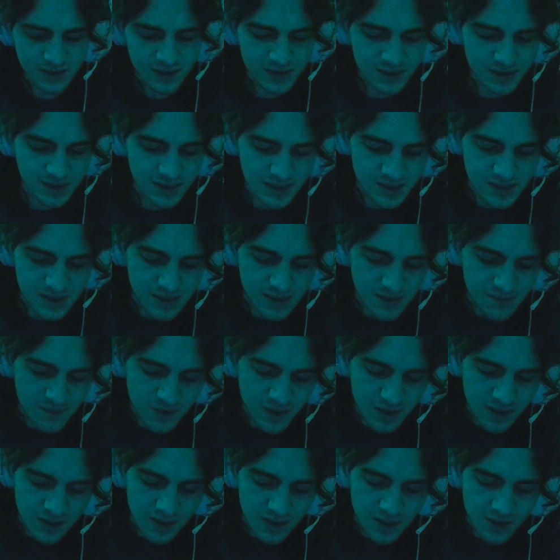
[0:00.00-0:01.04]
That's
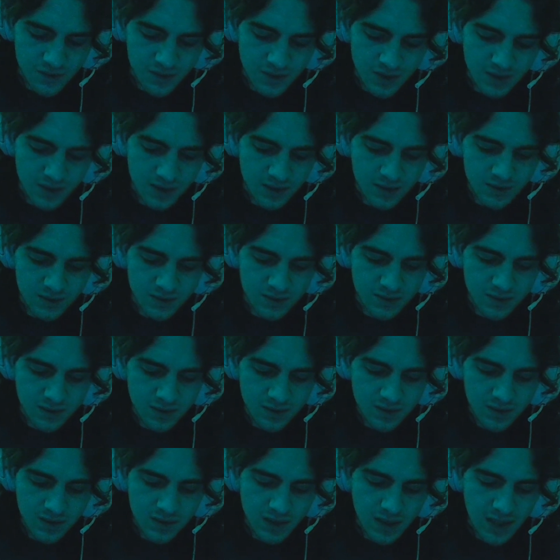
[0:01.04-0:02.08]
something that you can
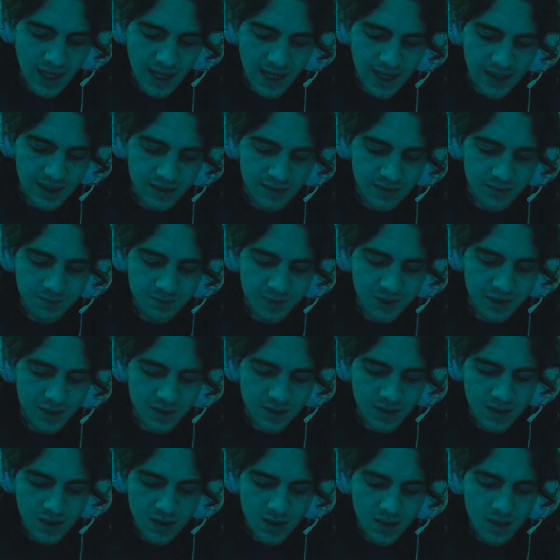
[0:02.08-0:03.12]
edit. But
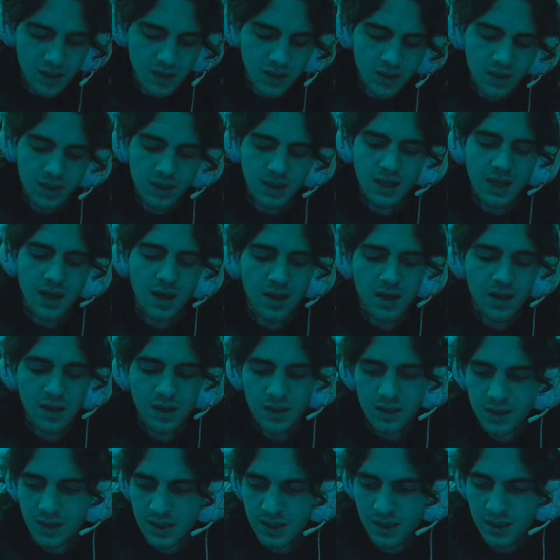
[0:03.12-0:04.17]
yeah,
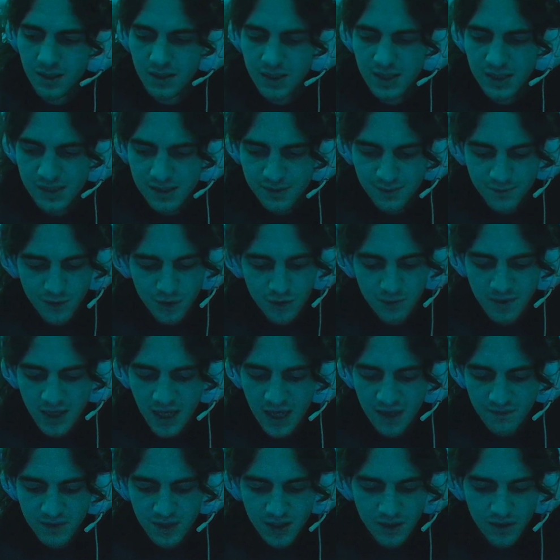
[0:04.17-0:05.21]
this film
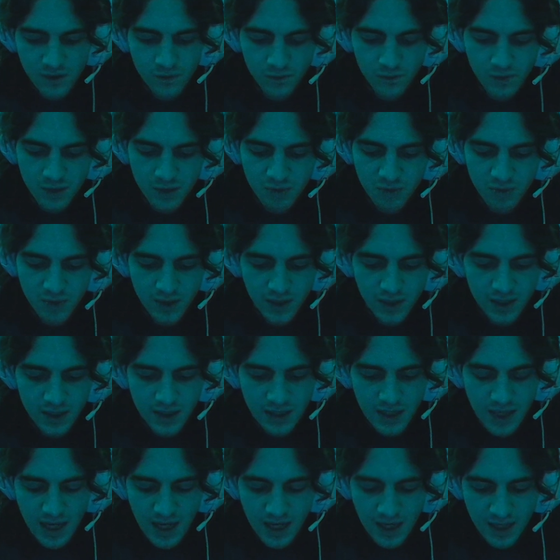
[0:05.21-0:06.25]
having a
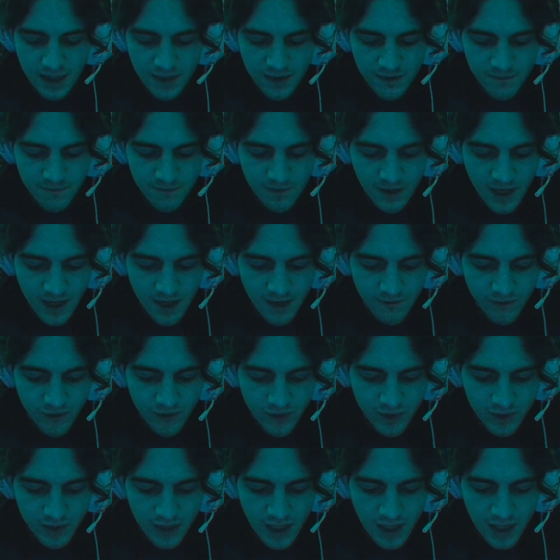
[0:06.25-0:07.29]
3.9 out of 5
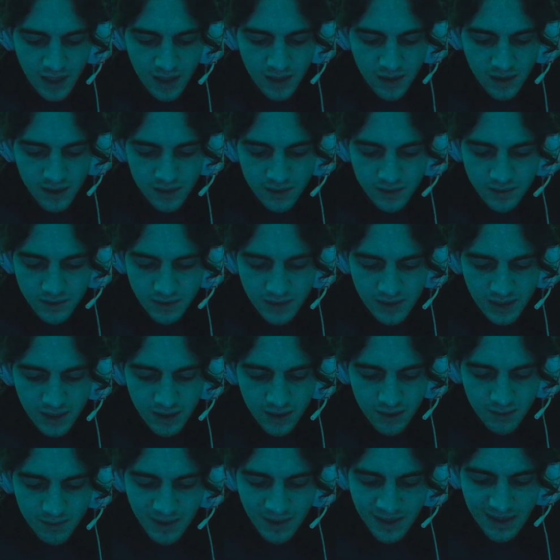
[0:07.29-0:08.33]
on
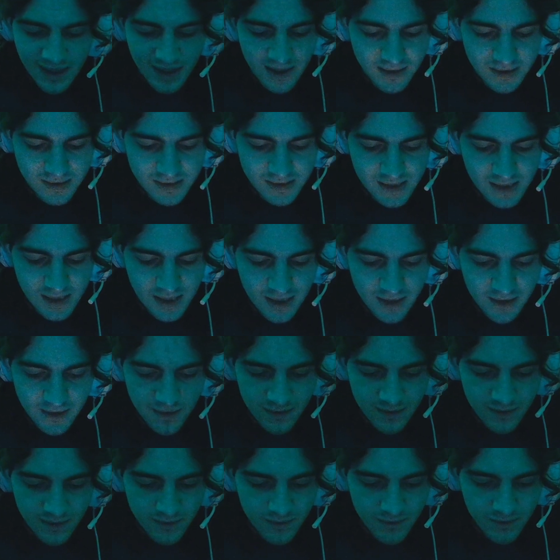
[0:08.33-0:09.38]
Letterbox and
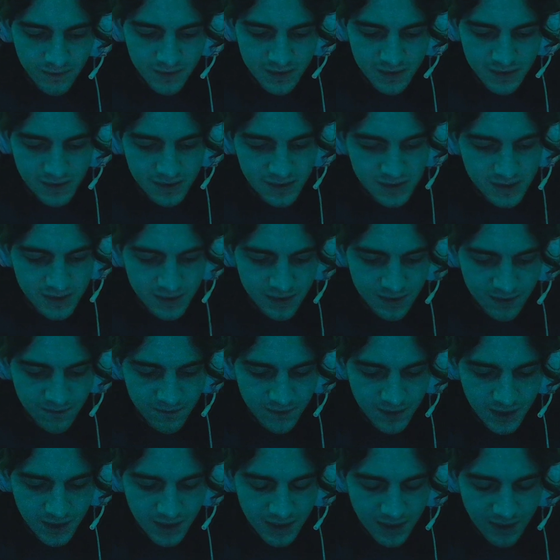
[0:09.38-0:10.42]
what's on the
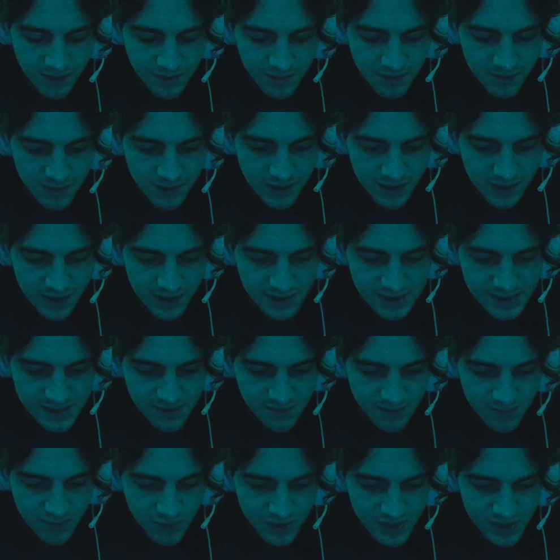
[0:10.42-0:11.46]
fucking IMDb, like
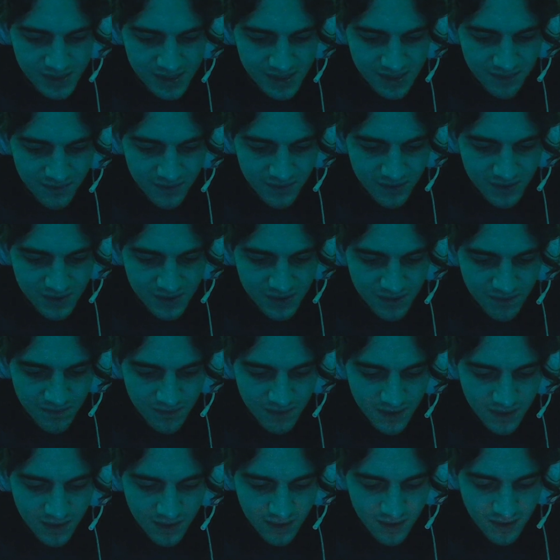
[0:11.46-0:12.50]
7.7 or
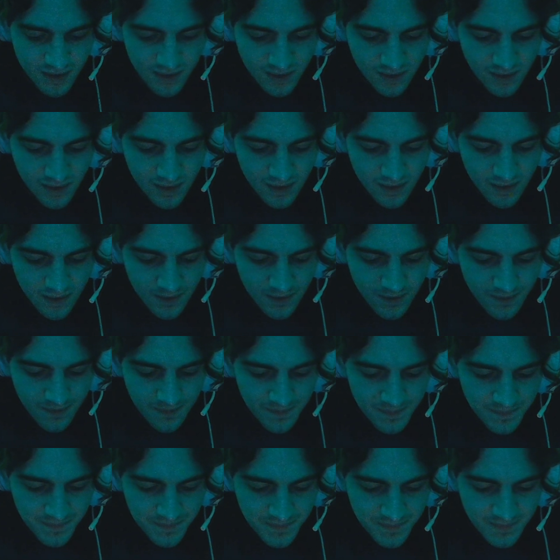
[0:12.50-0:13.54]
something.
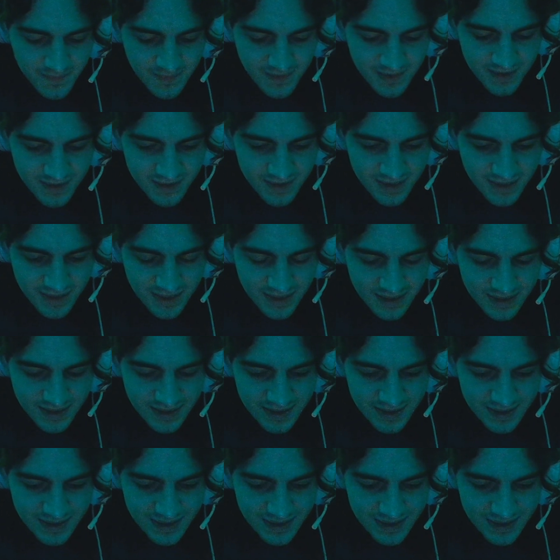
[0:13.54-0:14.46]
Like,